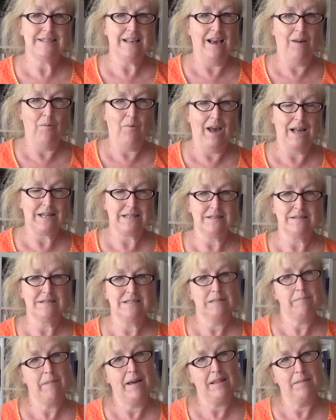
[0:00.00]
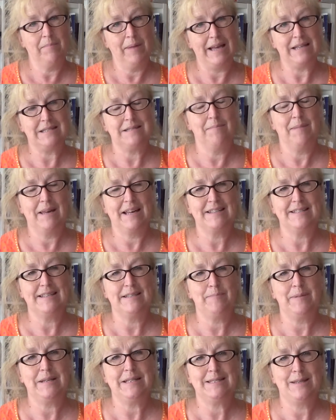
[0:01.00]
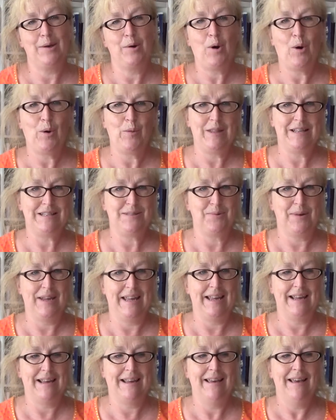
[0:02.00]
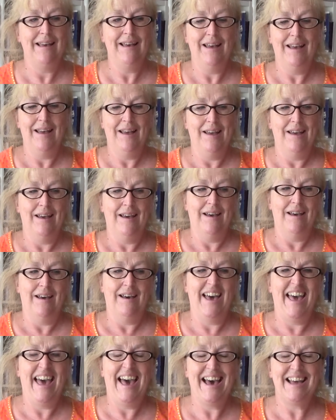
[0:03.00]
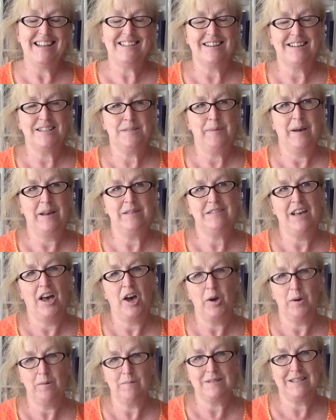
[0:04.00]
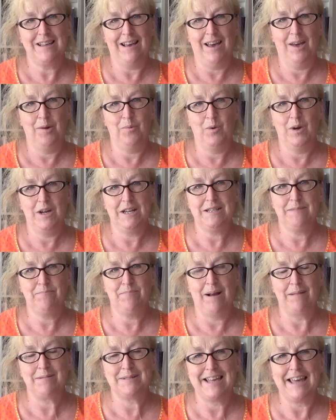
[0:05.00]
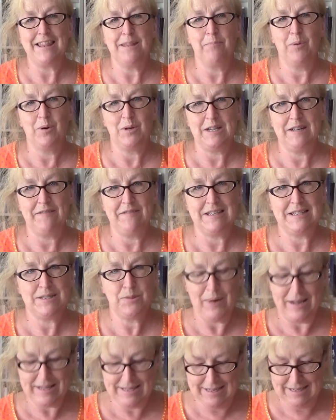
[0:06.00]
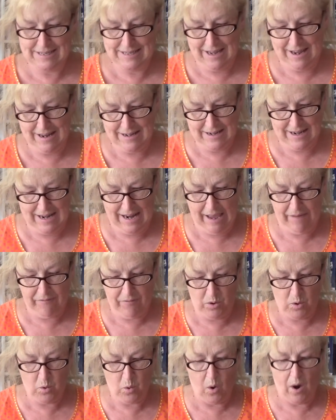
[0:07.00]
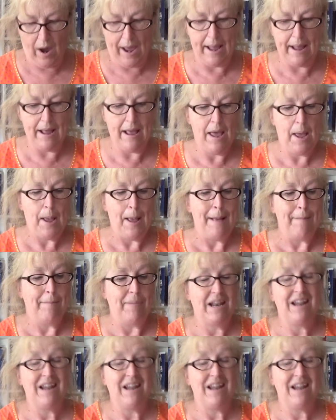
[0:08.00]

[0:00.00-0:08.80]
I worked on some other bits and because it's been so hot this week, I suppose hoped I would perhaps get the body of this sweater done, and I haven't quite, but